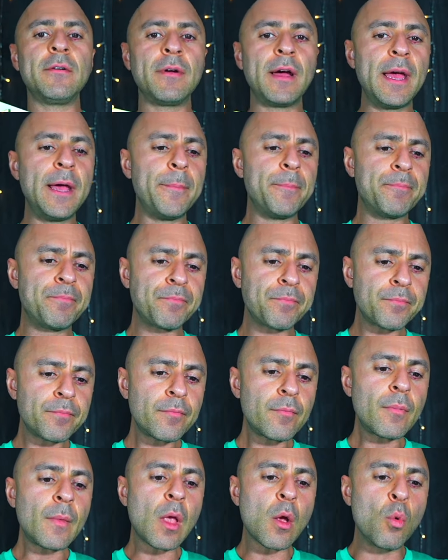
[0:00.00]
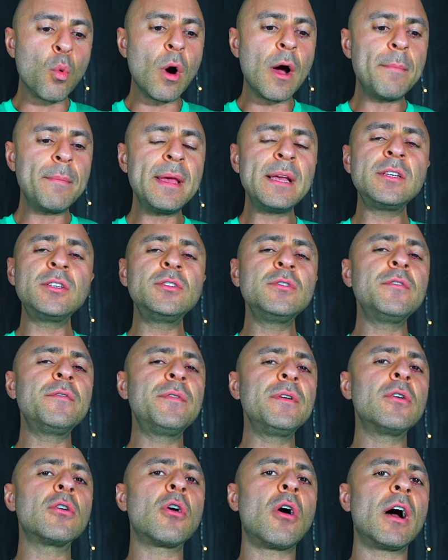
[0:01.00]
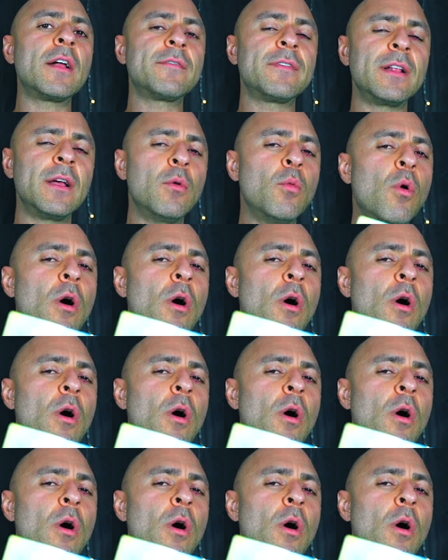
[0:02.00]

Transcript: right? What makes you feel confident?